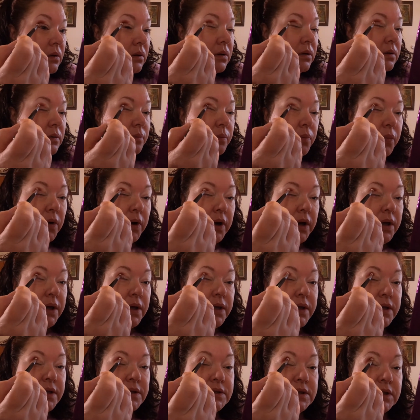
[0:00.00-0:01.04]
Just
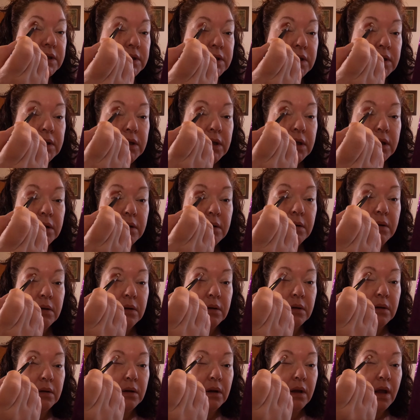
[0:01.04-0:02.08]
pressing it in.
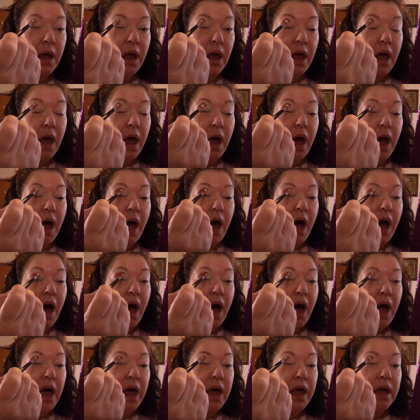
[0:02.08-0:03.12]

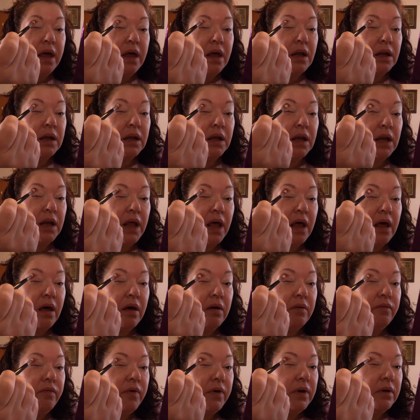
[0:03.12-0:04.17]
I
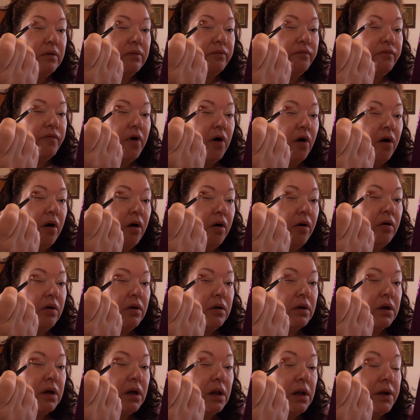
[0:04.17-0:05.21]
love
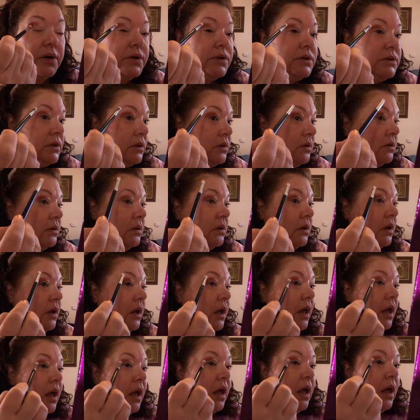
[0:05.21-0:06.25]
fall colors.
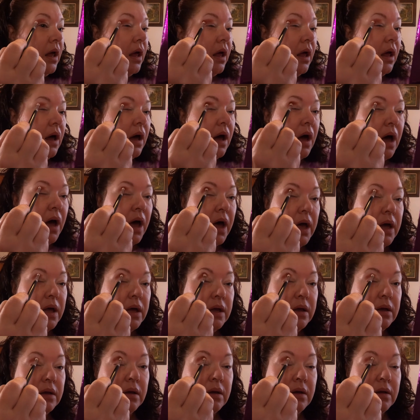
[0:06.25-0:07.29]

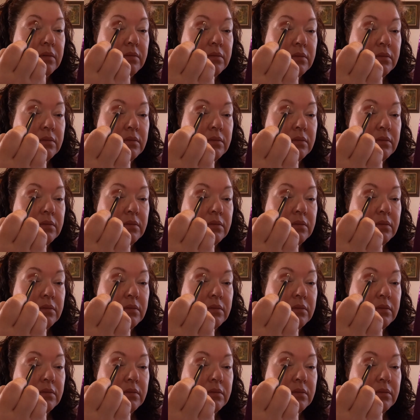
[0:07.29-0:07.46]
But